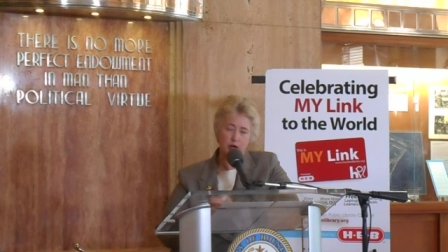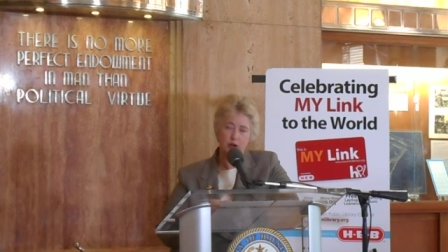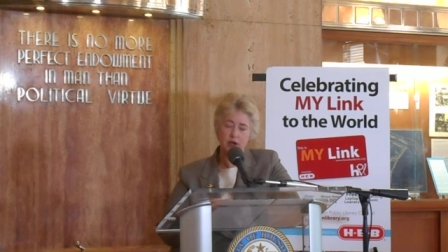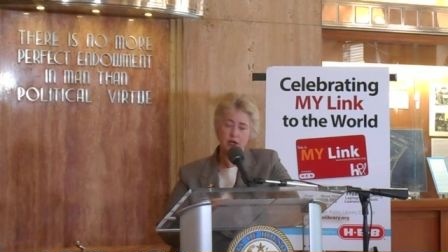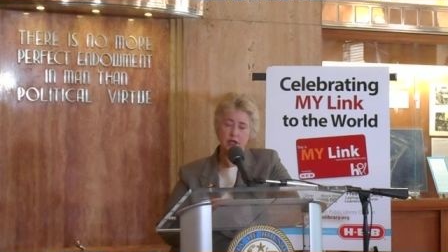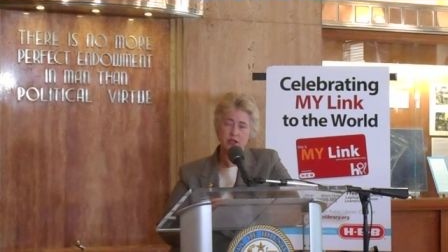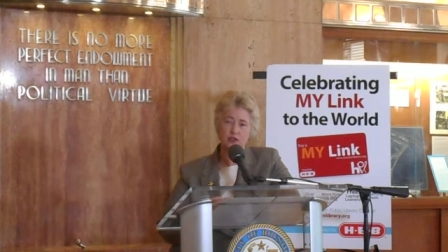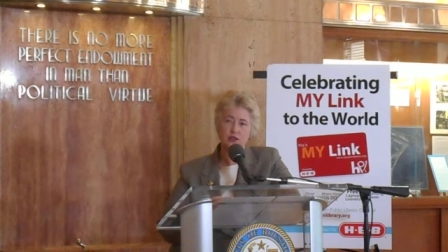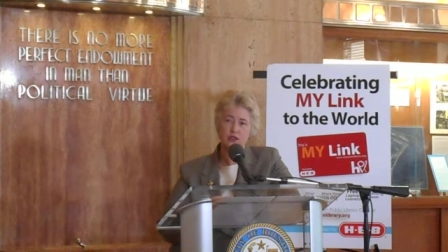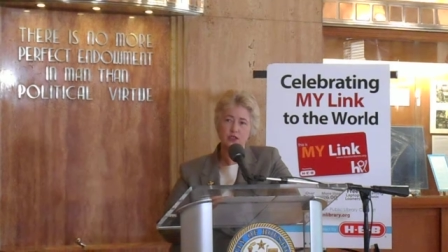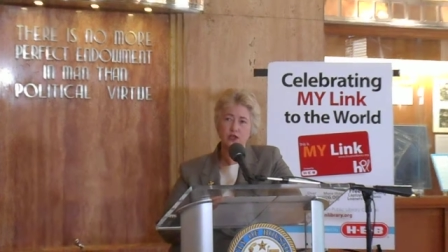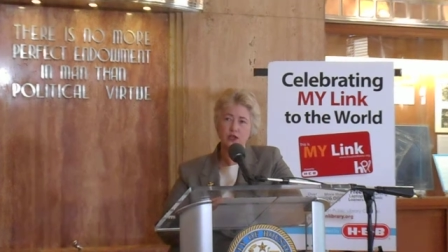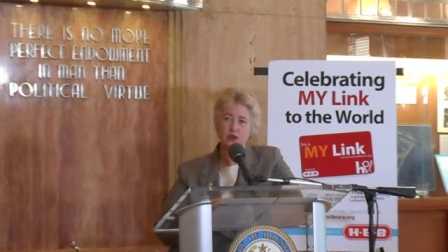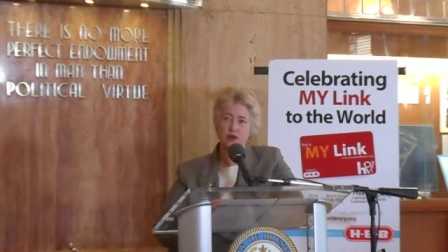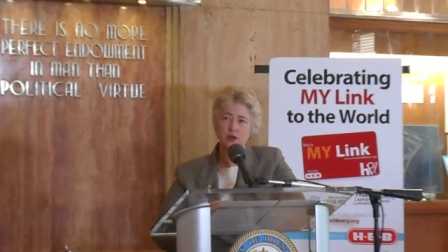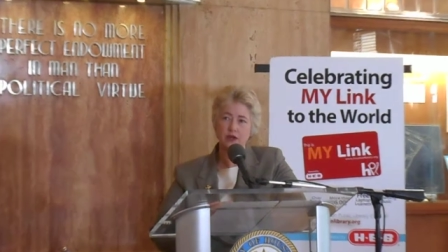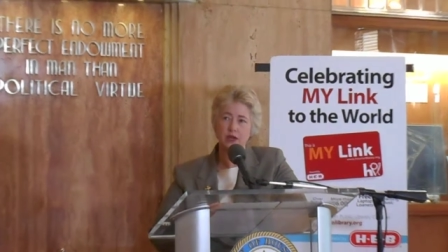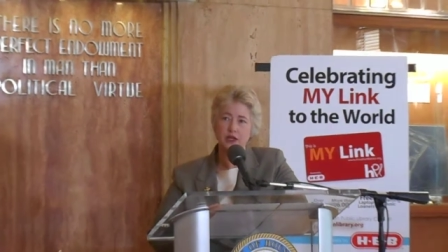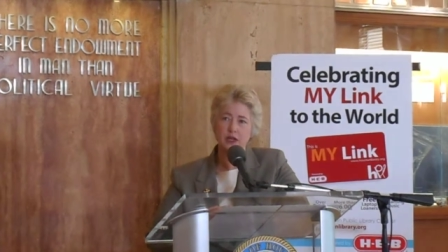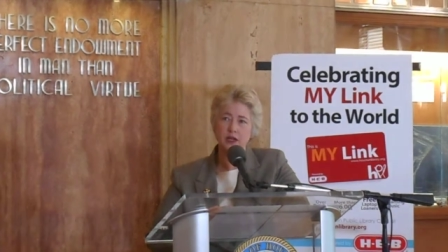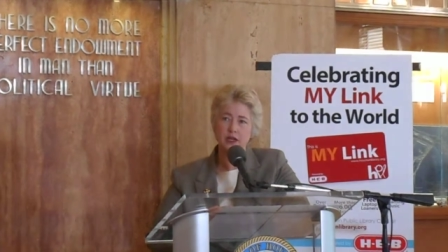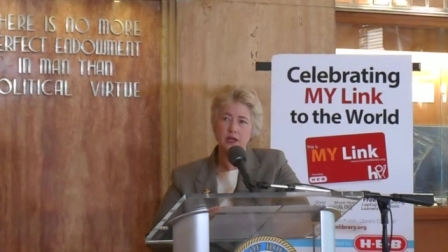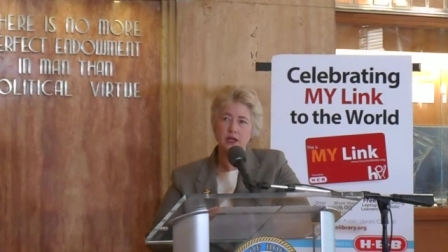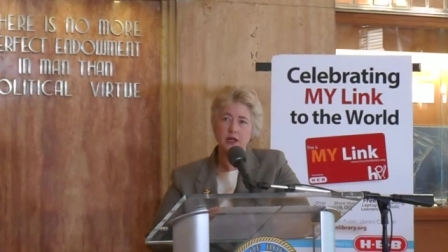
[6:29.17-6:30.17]
are
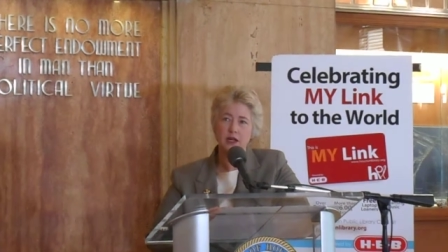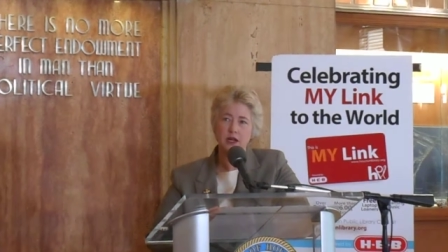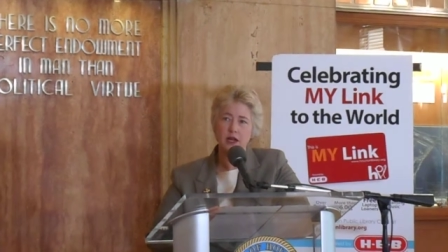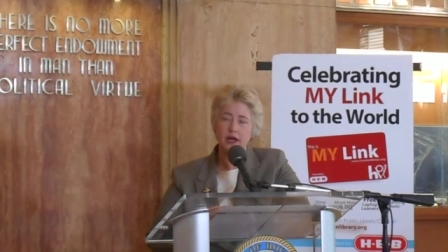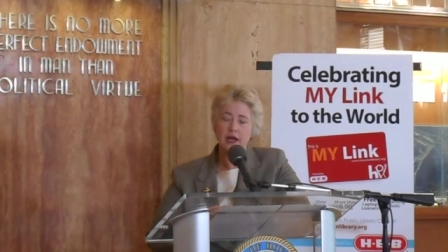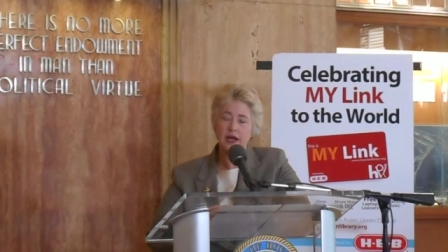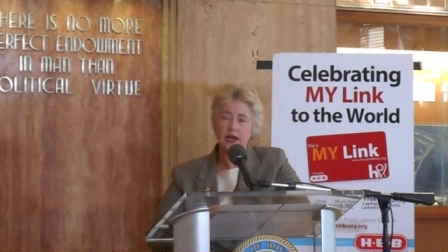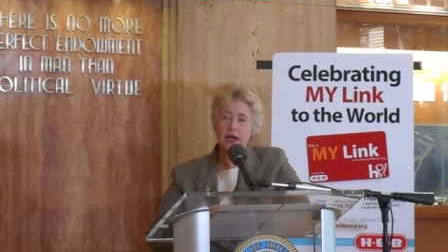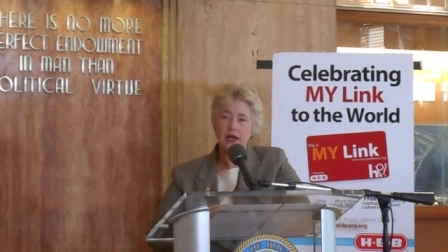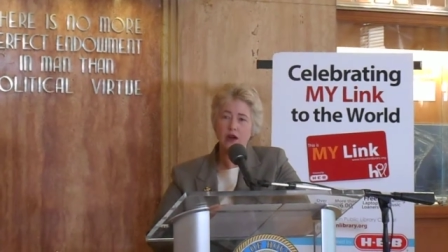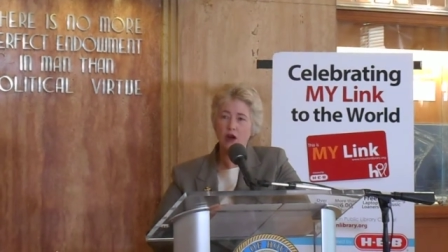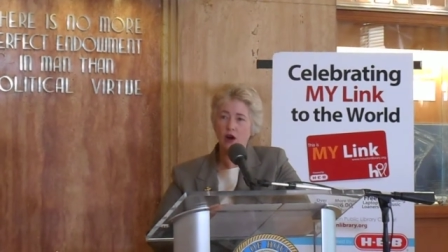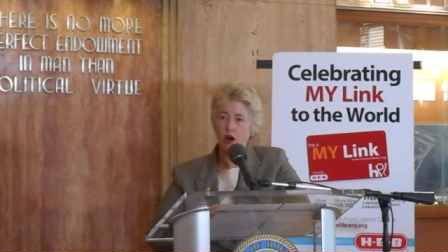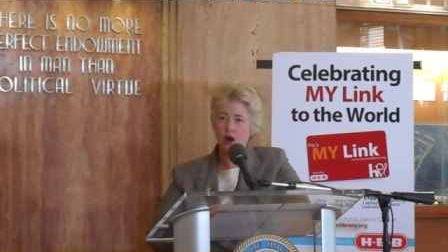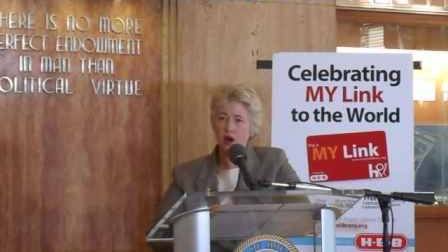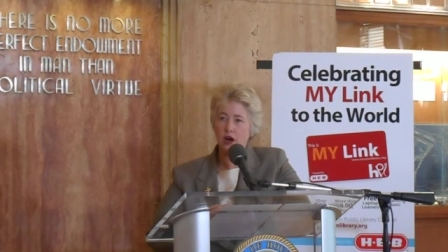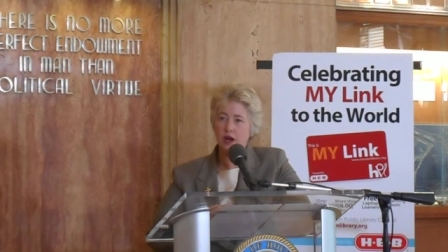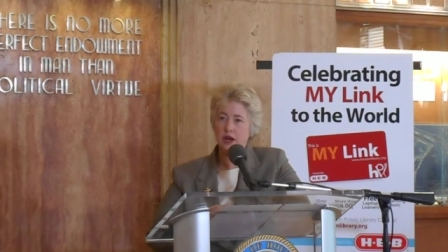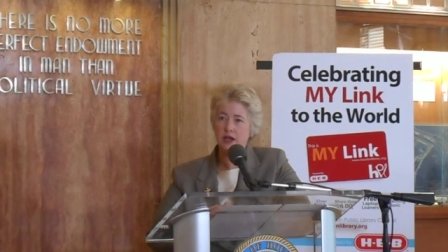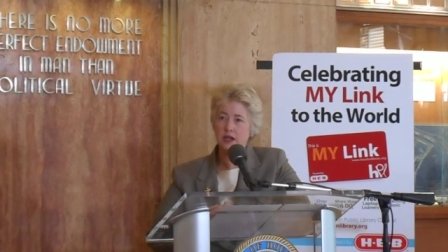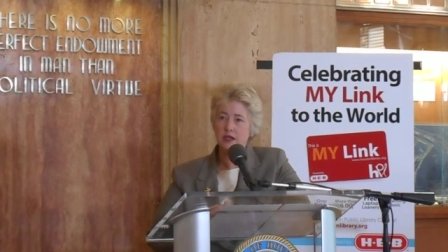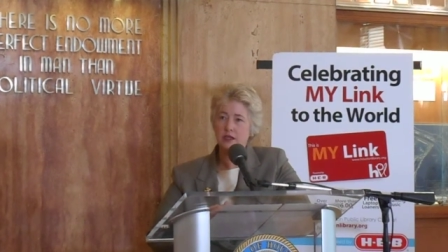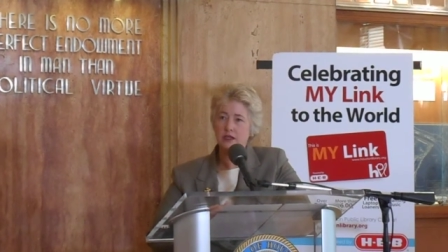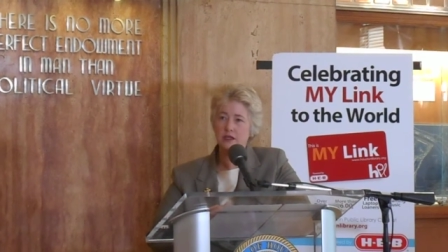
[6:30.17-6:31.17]
considering an
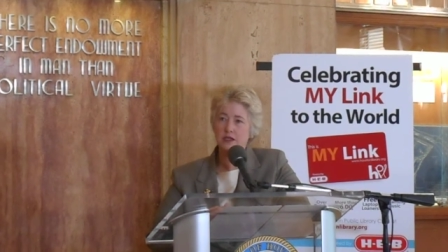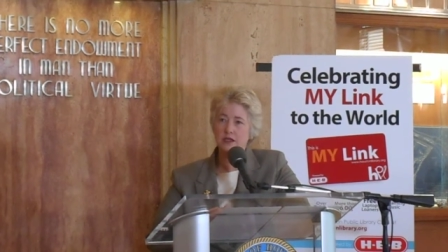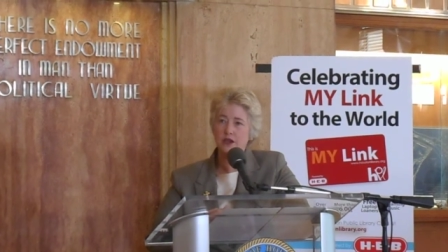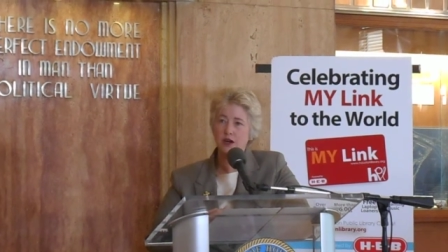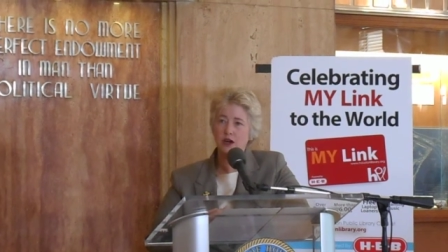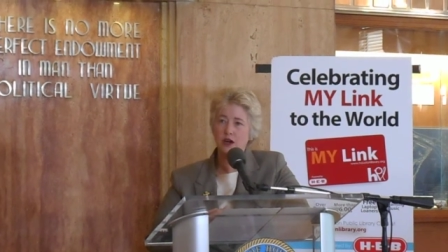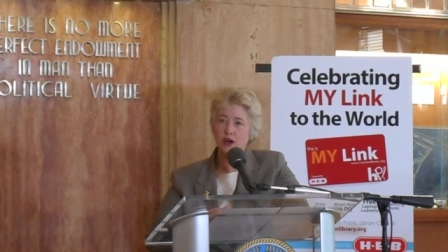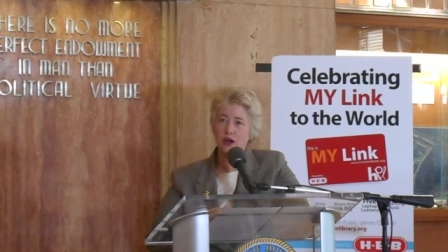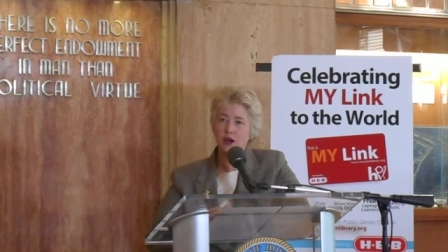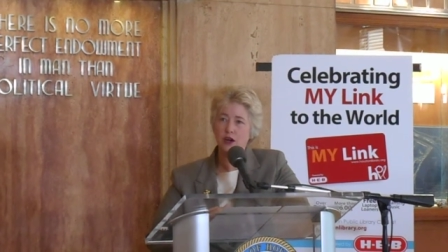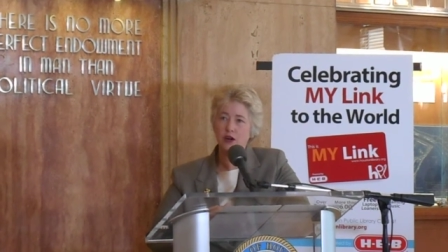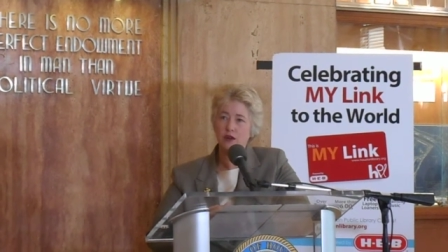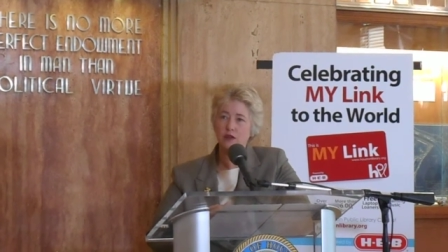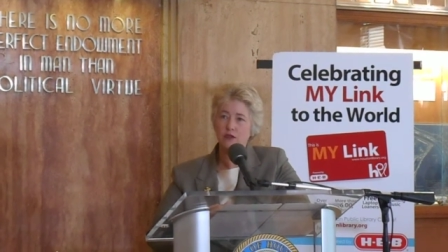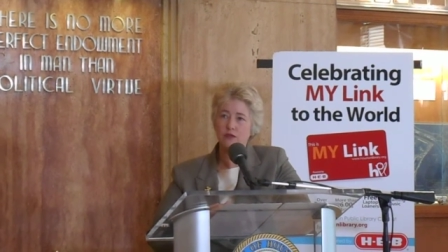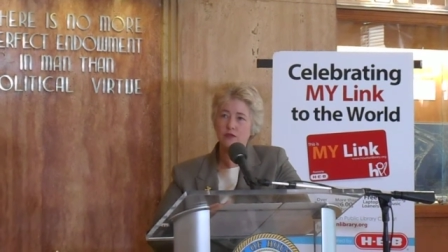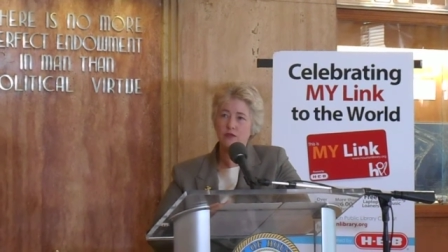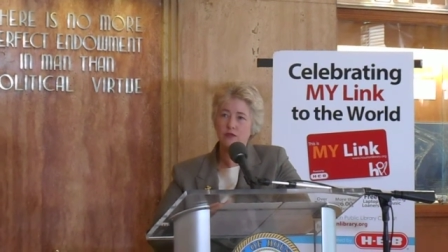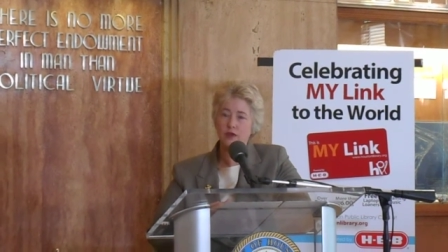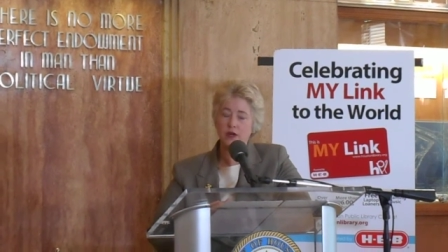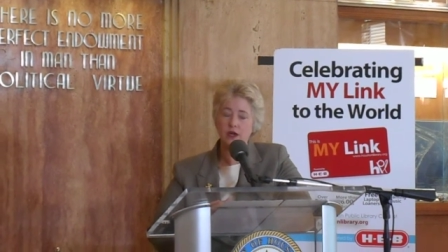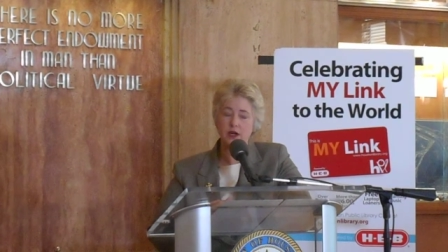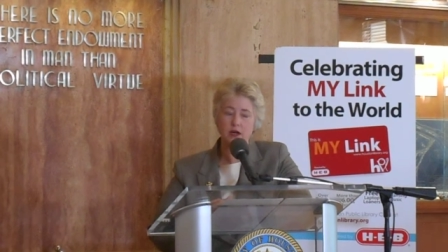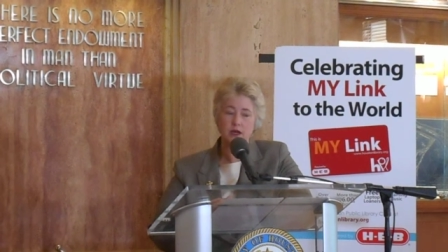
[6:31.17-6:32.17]
audit of